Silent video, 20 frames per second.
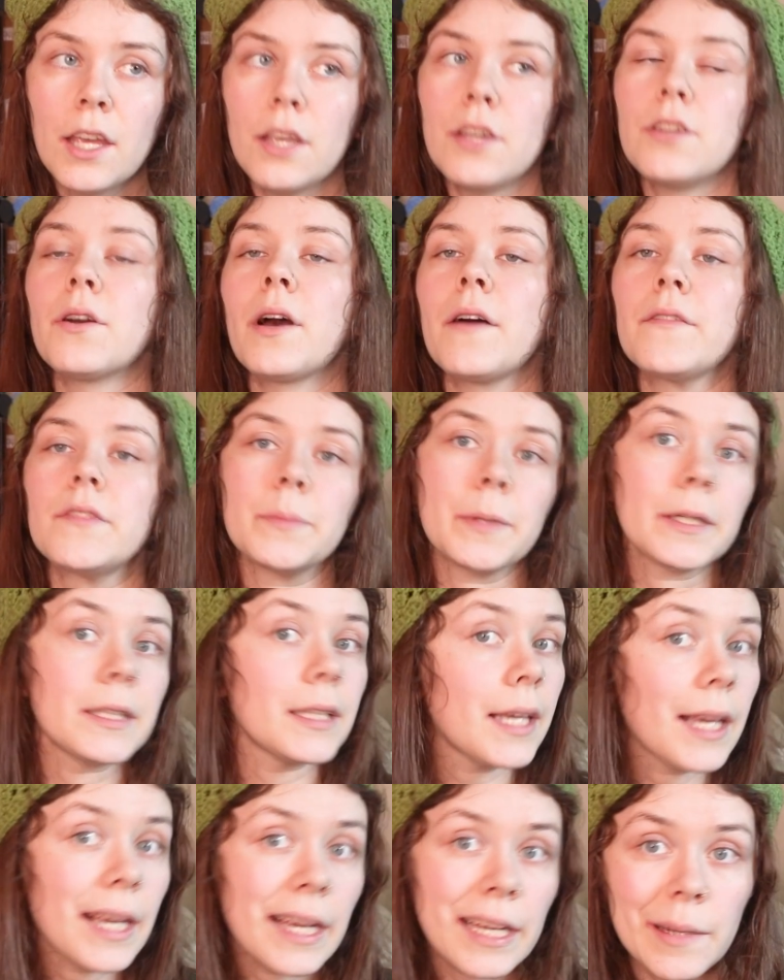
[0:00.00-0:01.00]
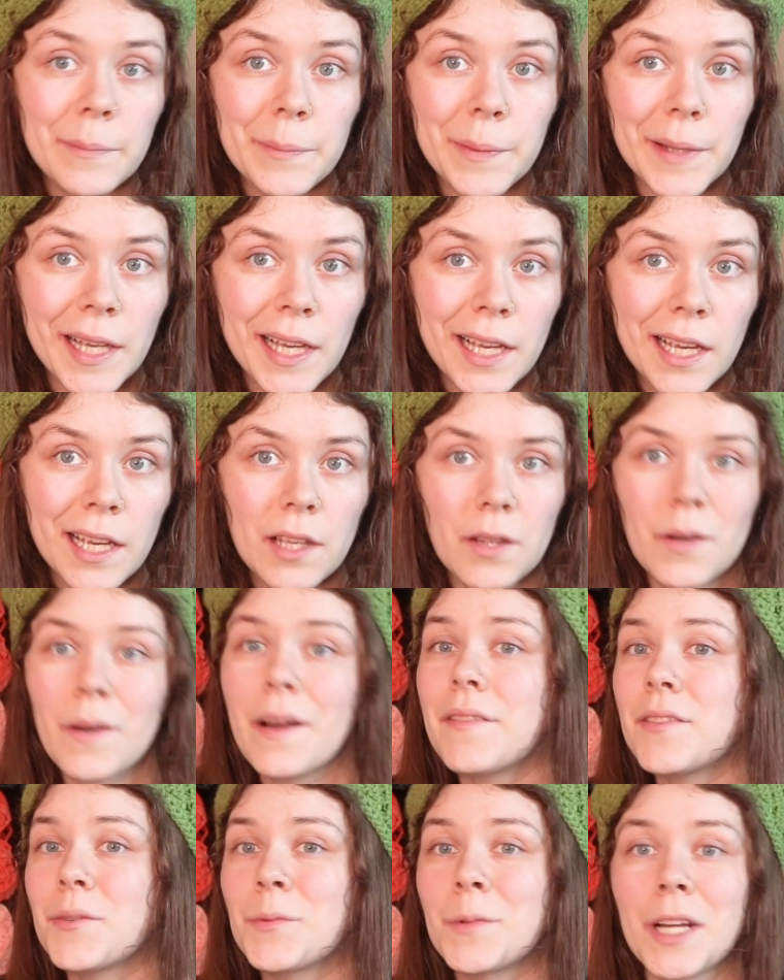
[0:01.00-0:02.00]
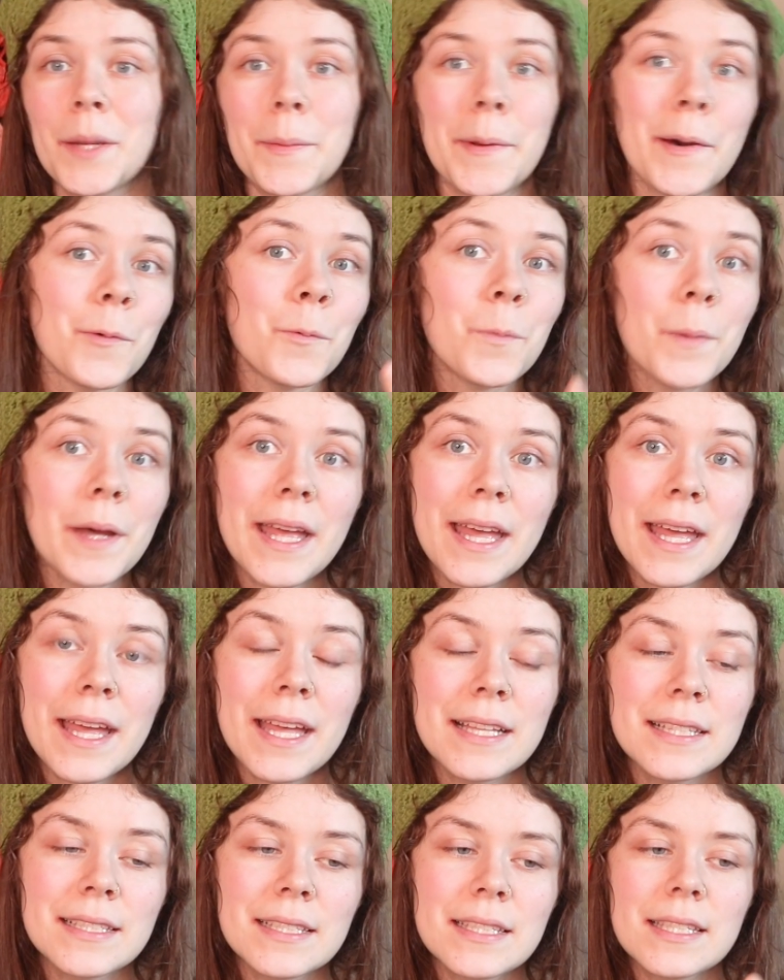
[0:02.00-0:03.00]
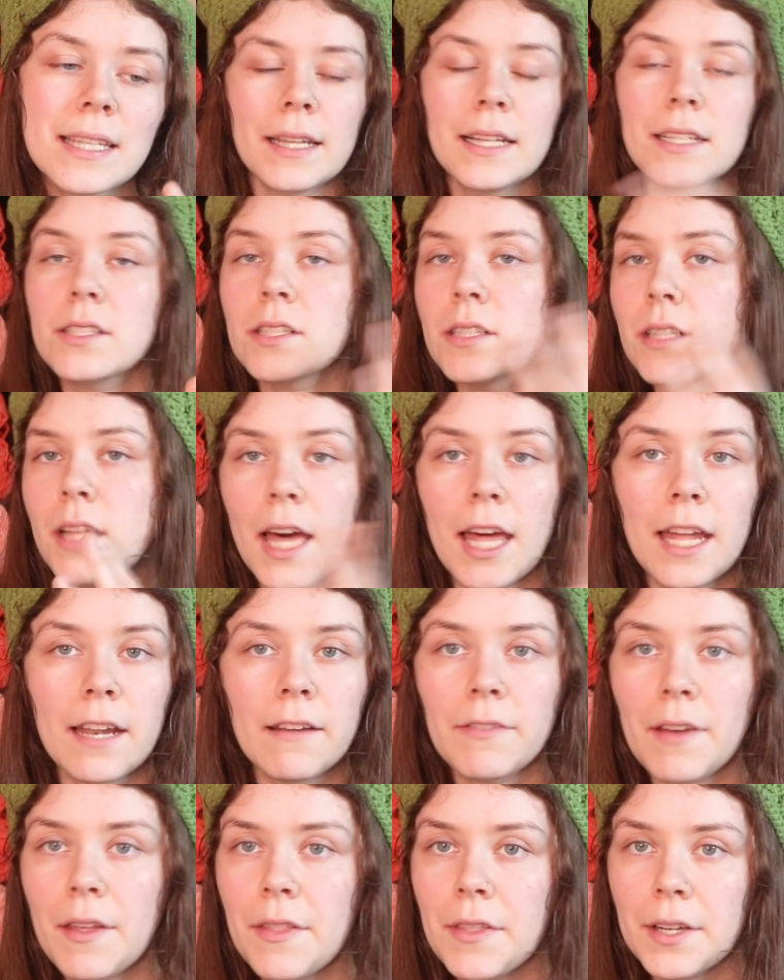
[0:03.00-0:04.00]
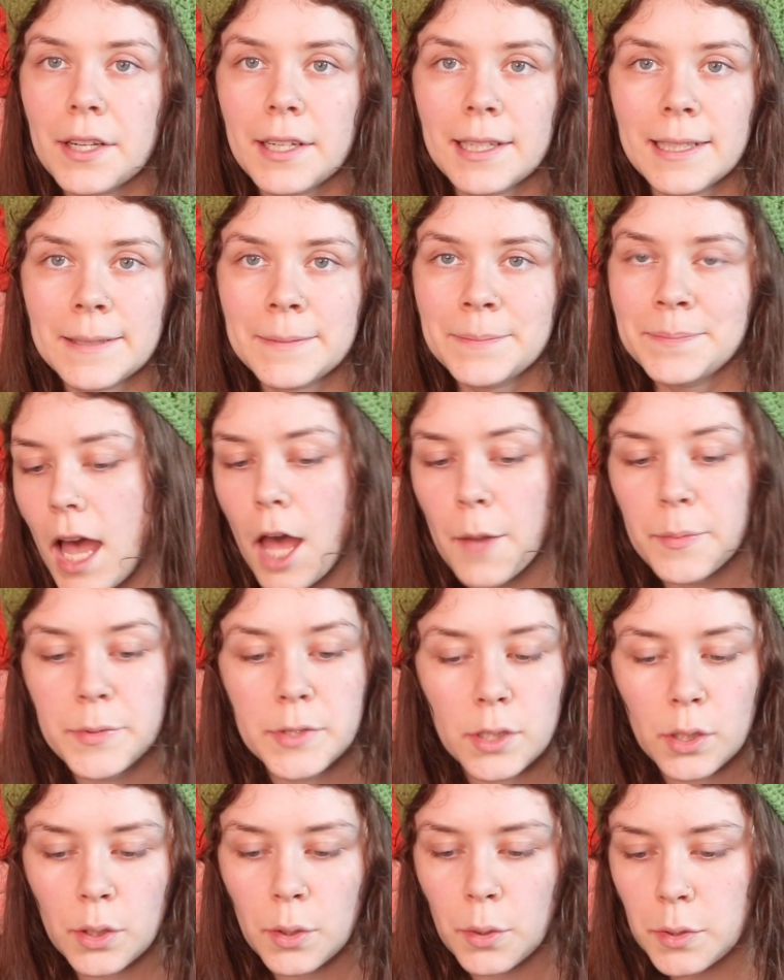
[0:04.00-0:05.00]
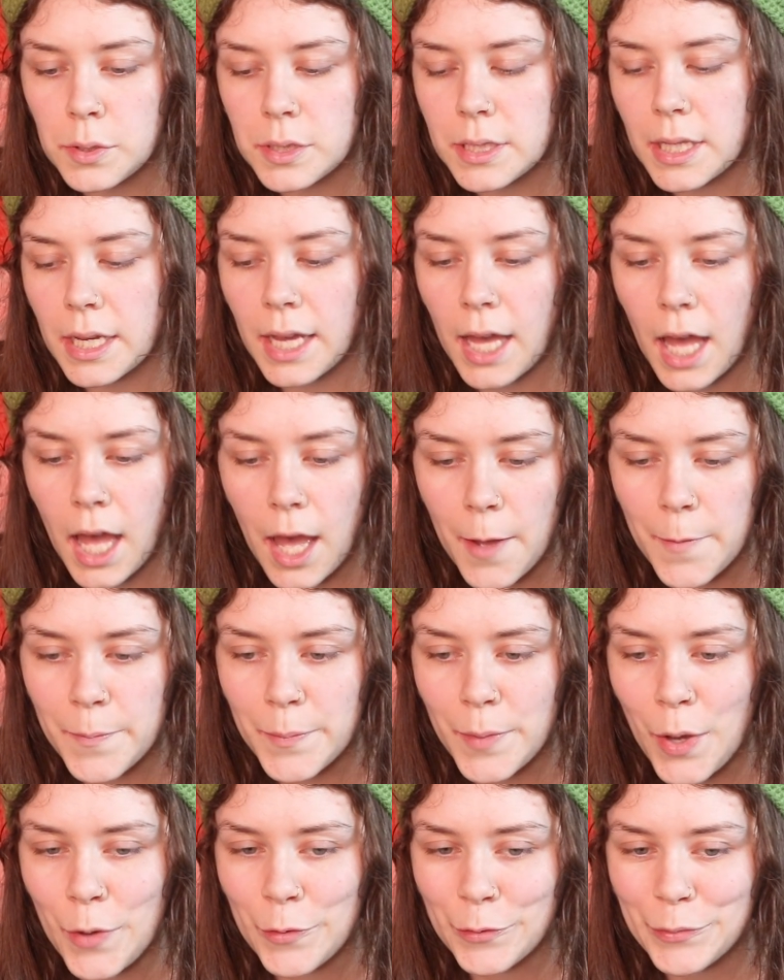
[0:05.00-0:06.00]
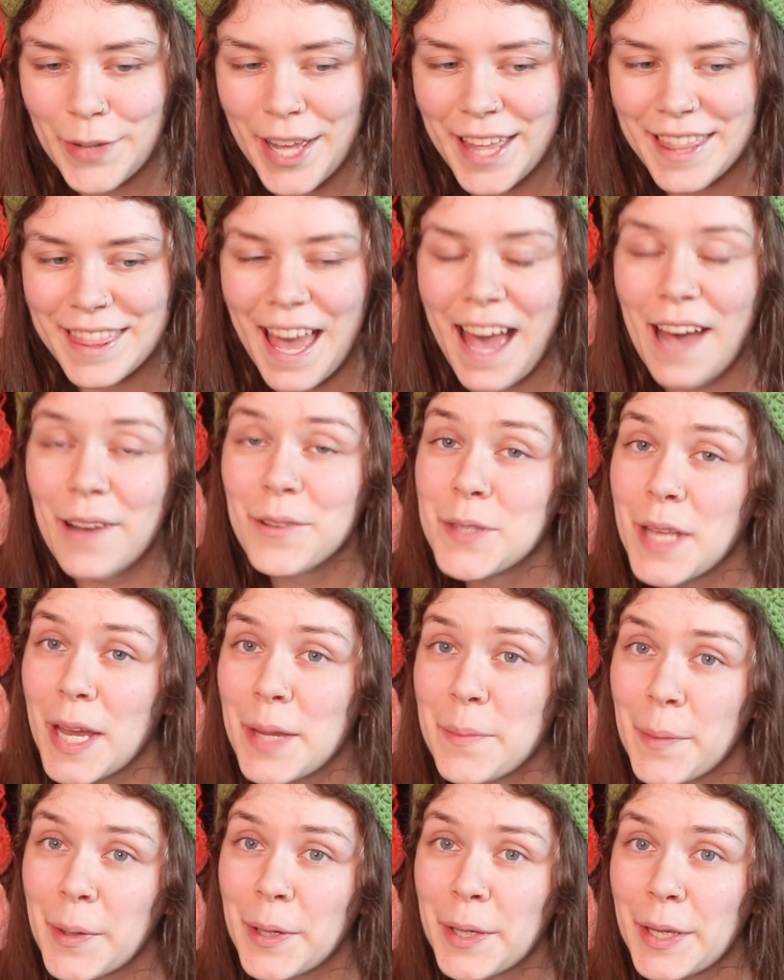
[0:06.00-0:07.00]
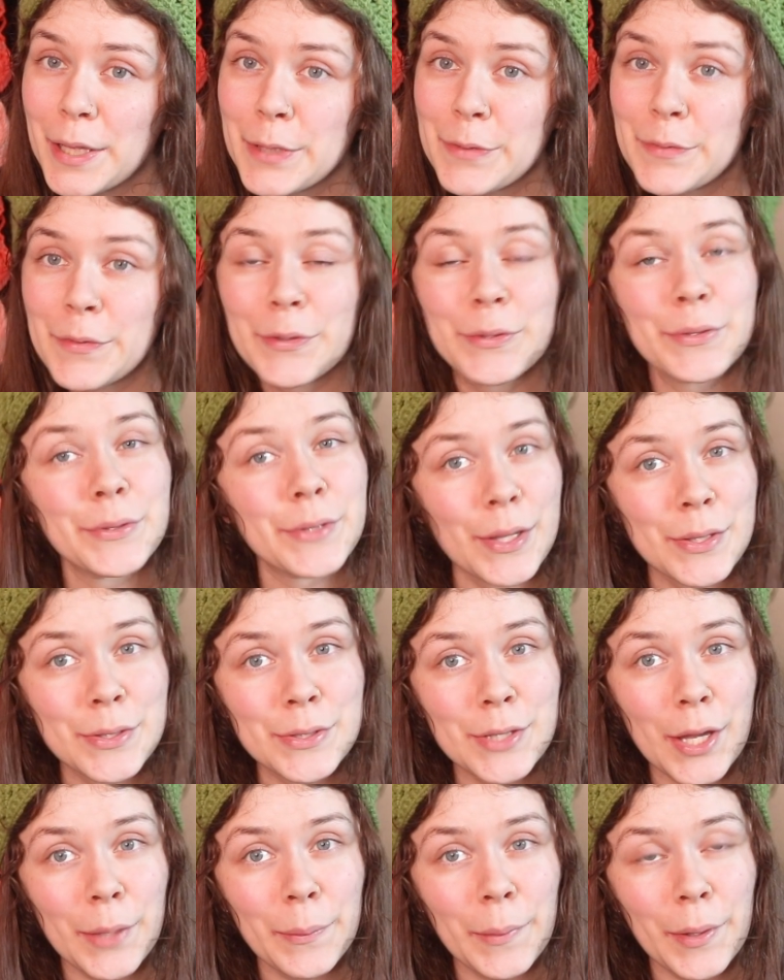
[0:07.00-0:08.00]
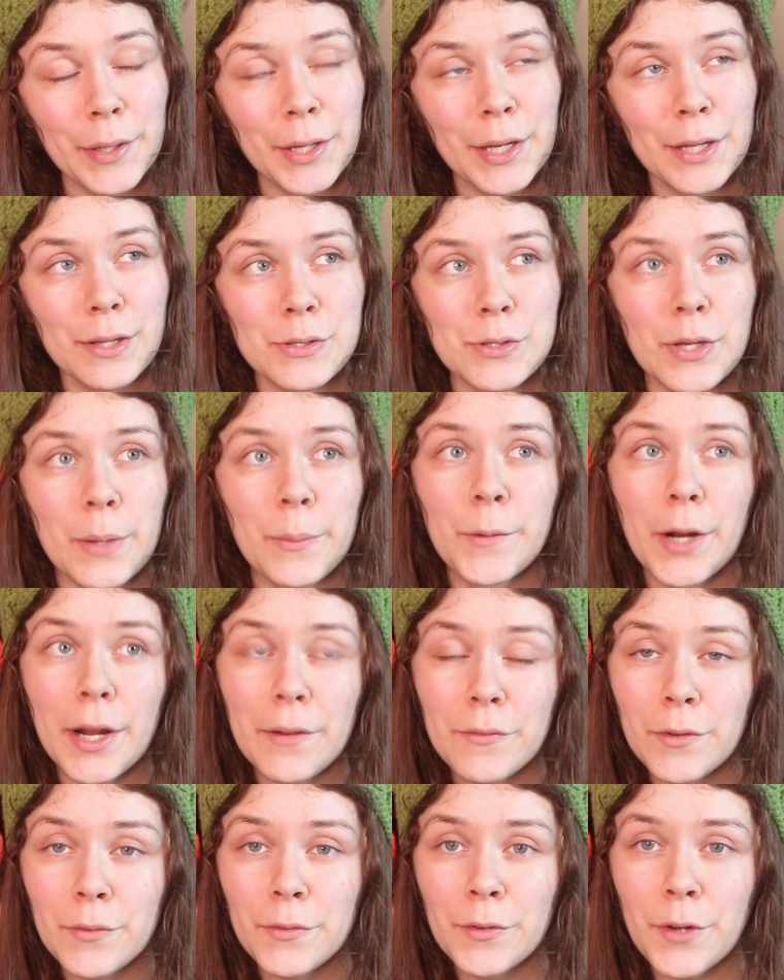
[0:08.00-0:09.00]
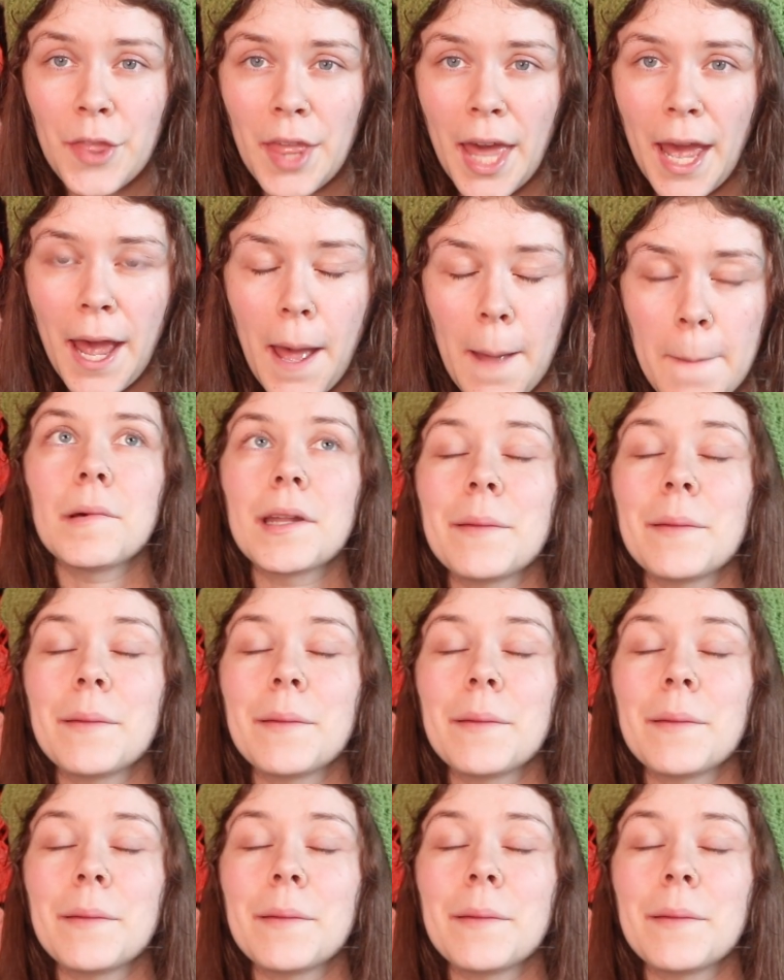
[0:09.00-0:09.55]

You don't have to bring the canopy, you don't have to worry about wind. There's a lot of other obstacles that come with outside markets versus inside markets, so I'm grateful for that.